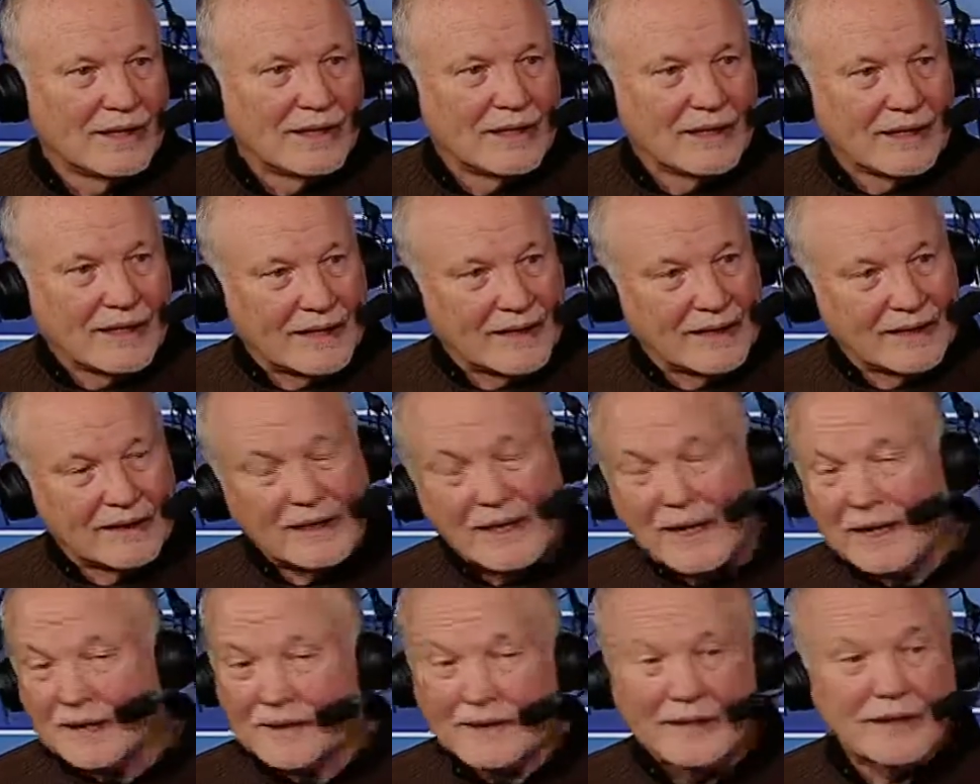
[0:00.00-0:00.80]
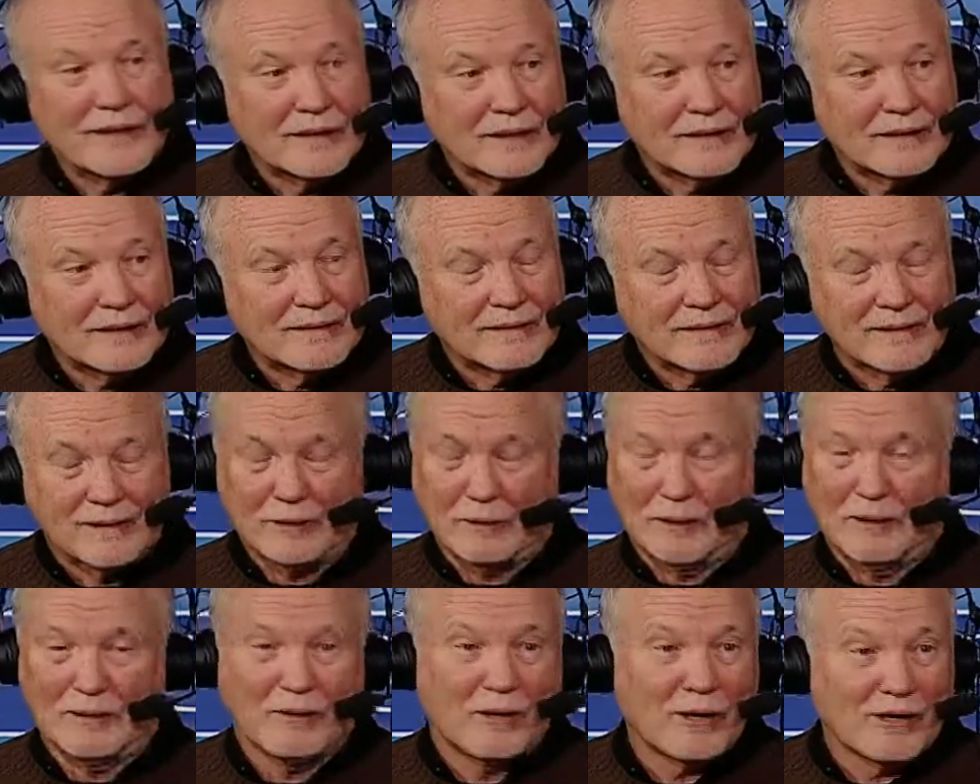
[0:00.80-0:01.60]
And I did, or
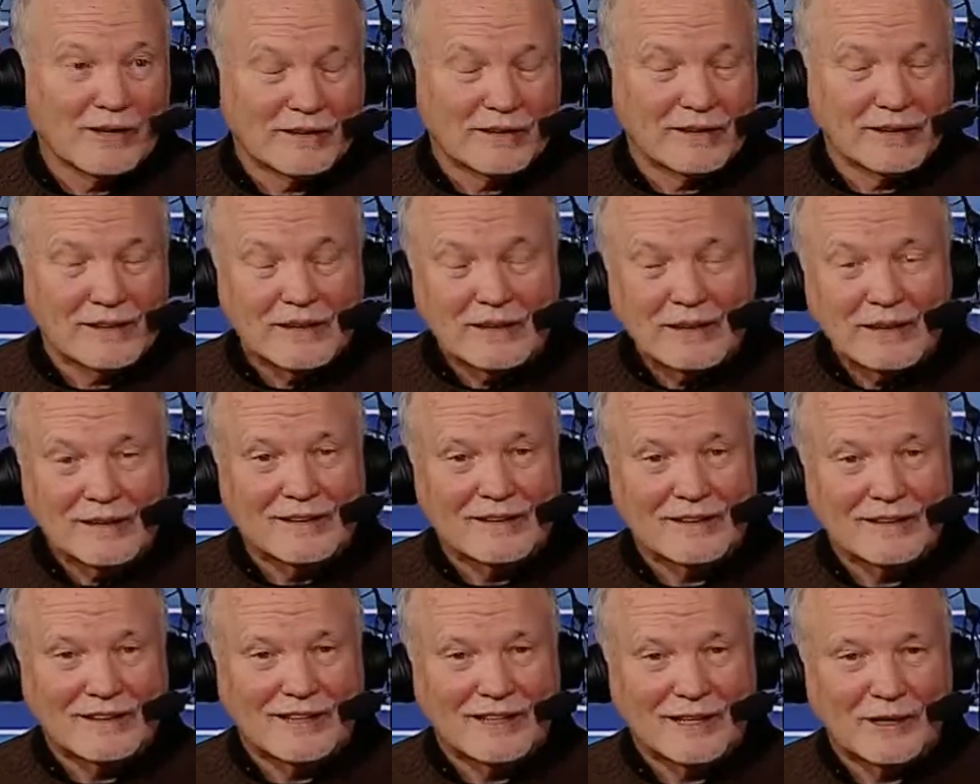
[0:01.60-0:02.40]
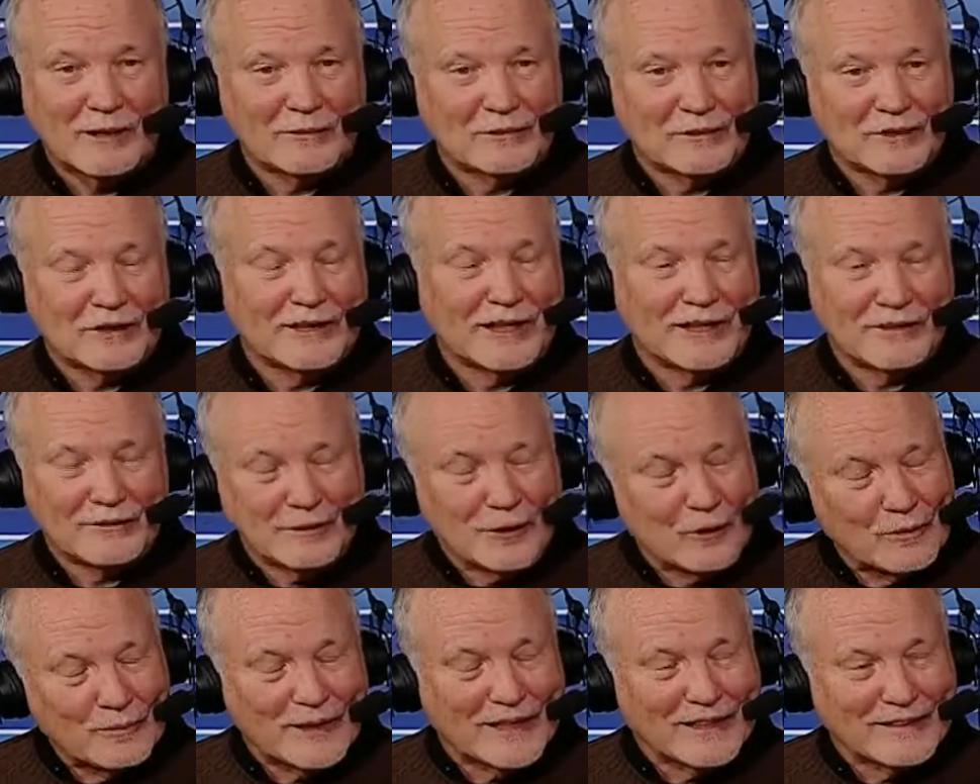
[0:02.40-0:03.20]
I thought I did, or so they
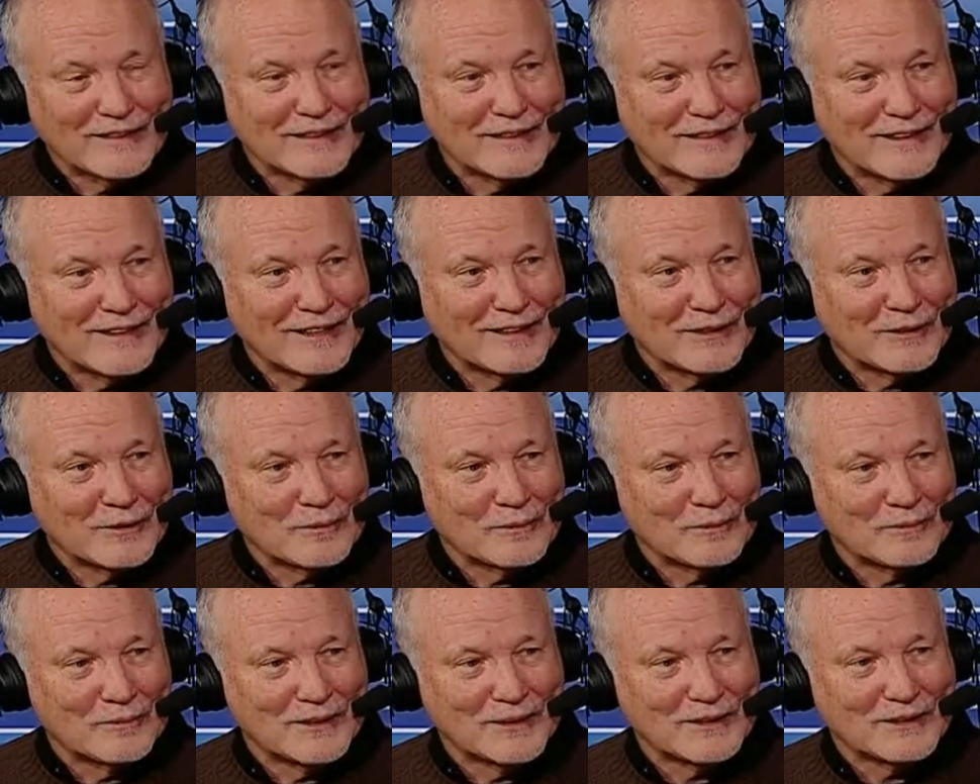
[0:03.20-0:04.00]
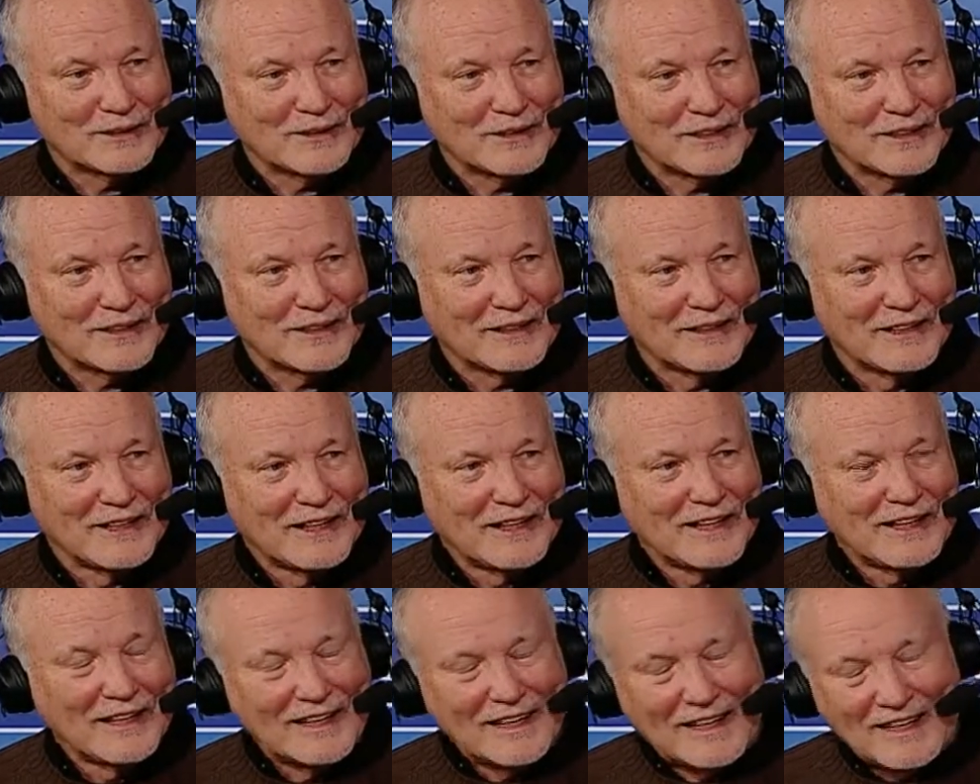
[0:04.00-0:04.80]
told me I did later. But
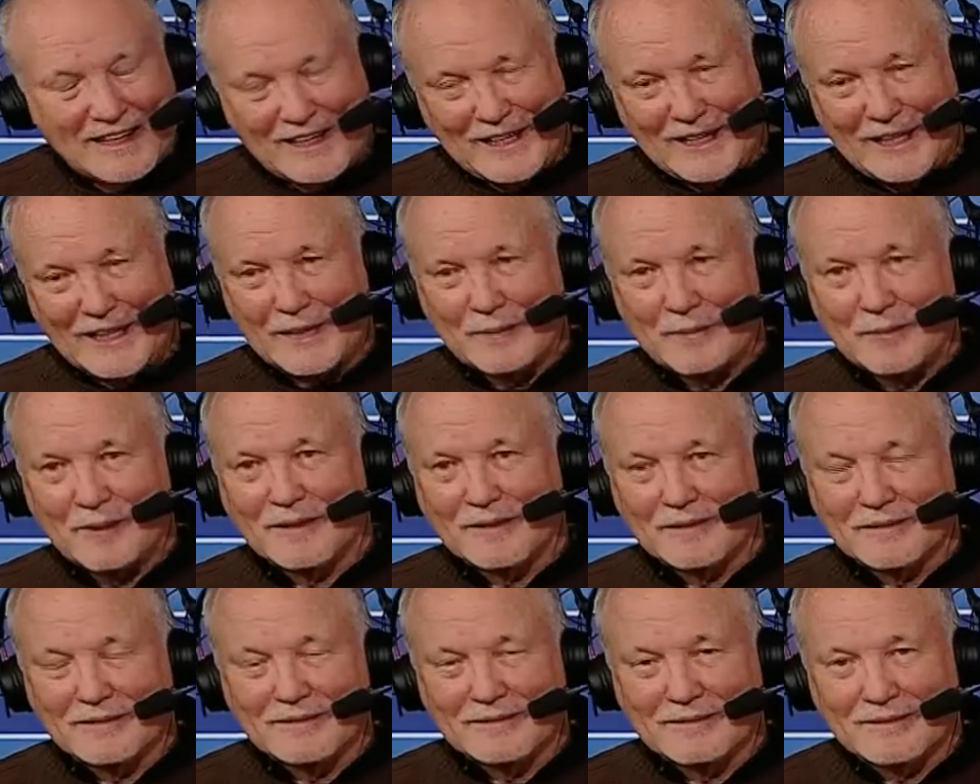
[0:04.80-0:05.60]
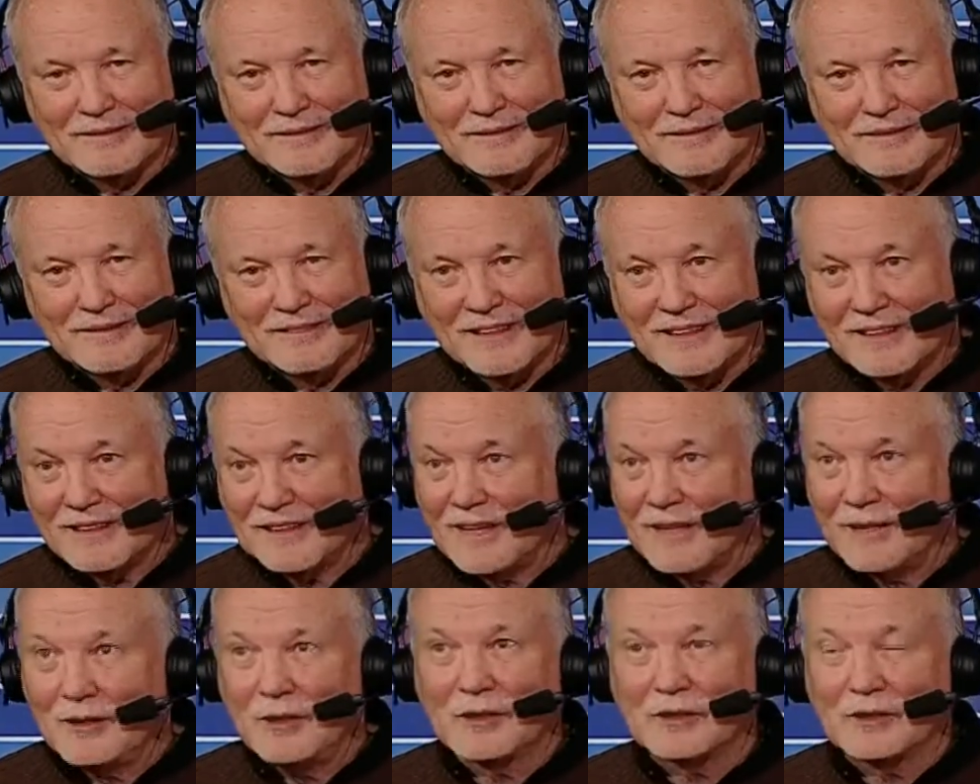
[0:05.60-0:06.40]
I hit him, and
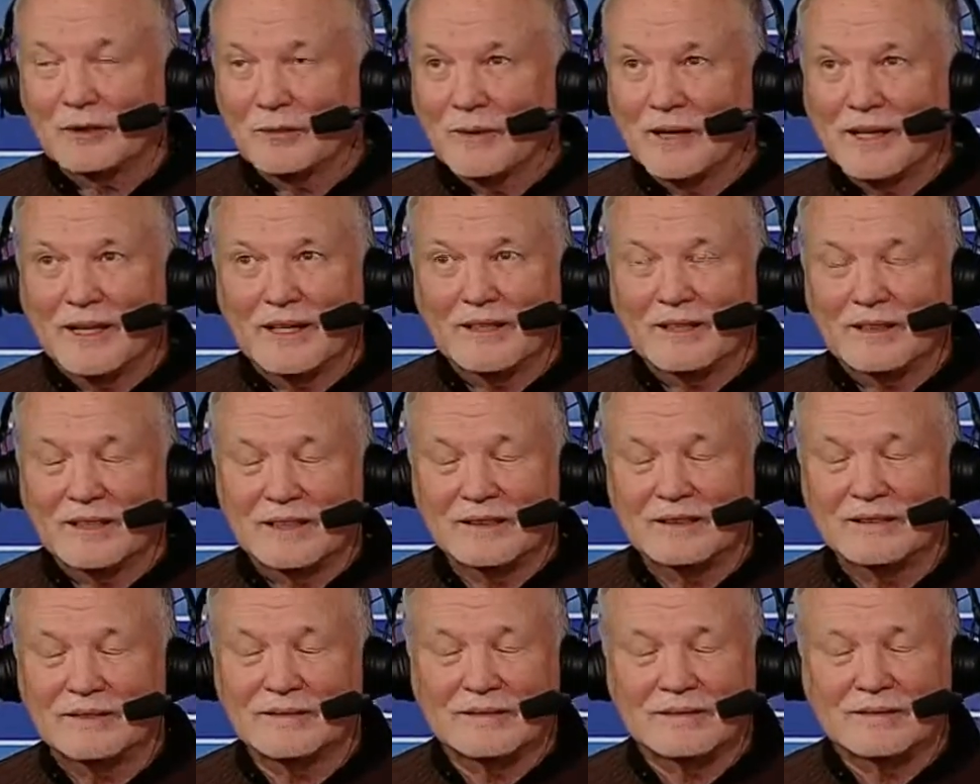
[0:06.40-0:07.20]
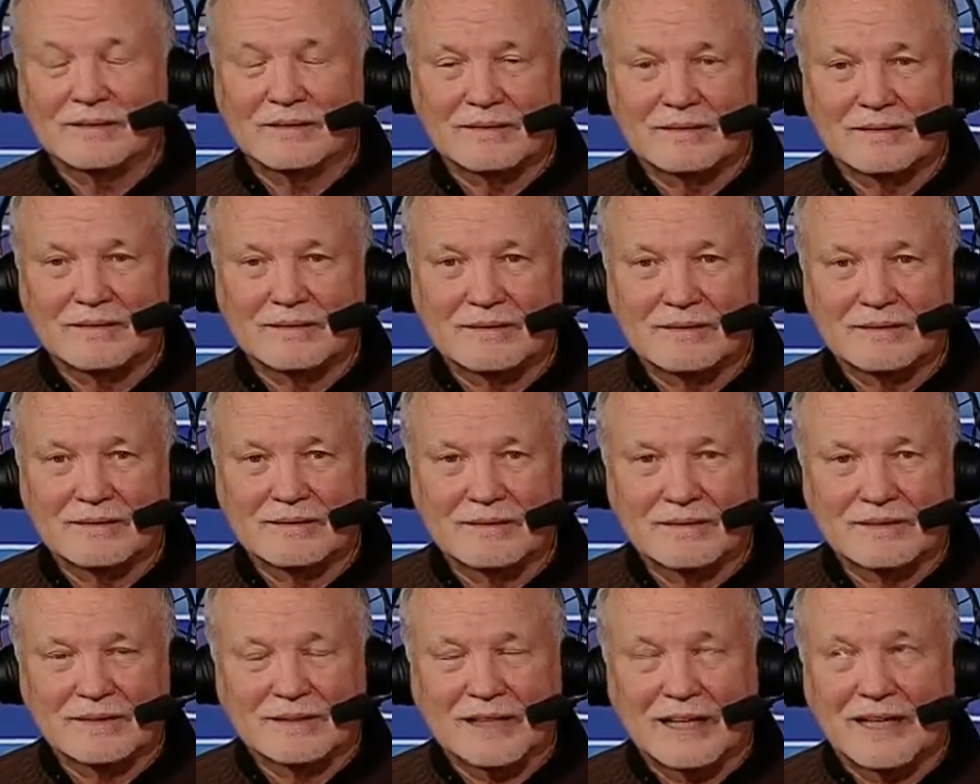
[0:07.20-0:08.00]
I looked around.
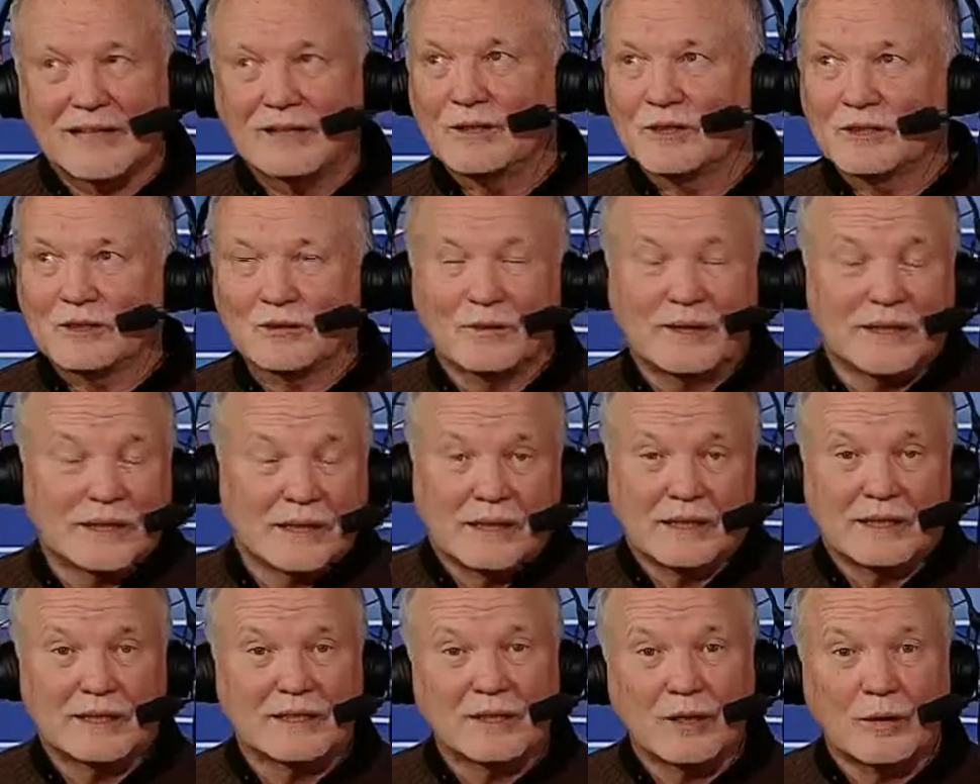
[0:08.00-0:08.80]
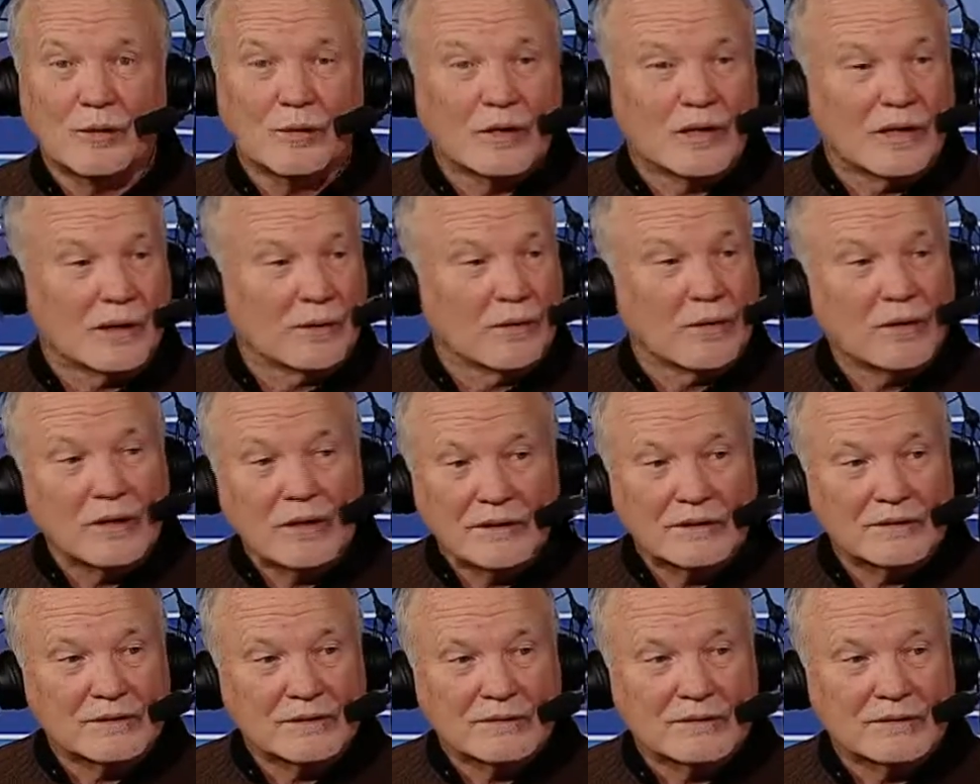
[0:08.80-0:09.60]
I didn't know where I
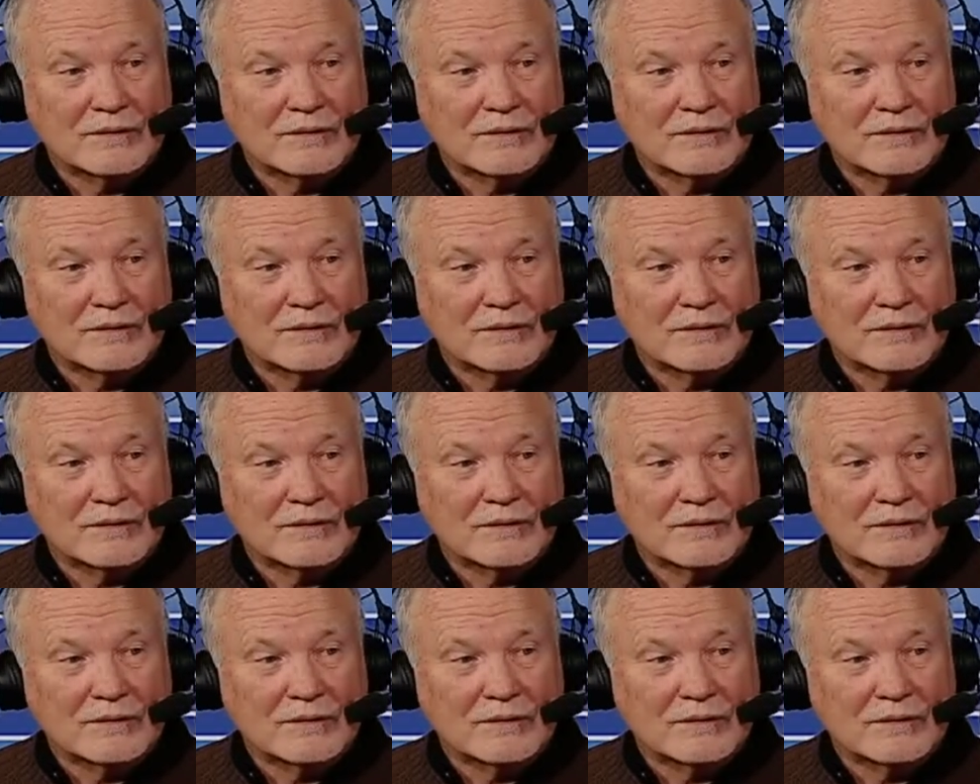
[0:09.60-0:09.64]
was.